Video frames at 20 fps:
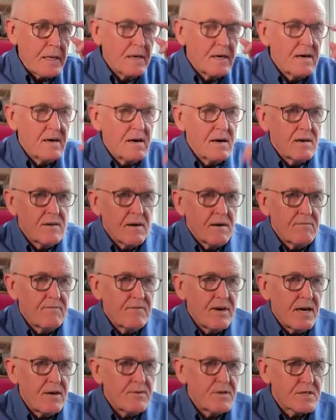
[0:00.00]
on
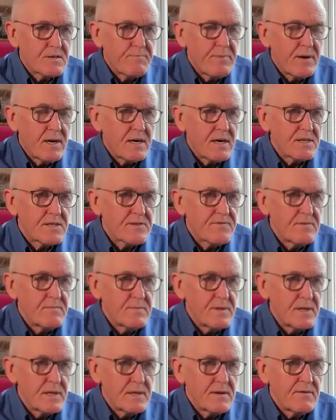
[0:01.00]
various parts from
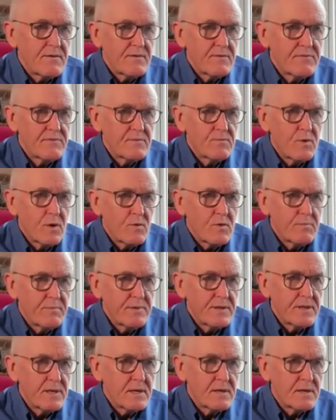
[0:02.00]
what would be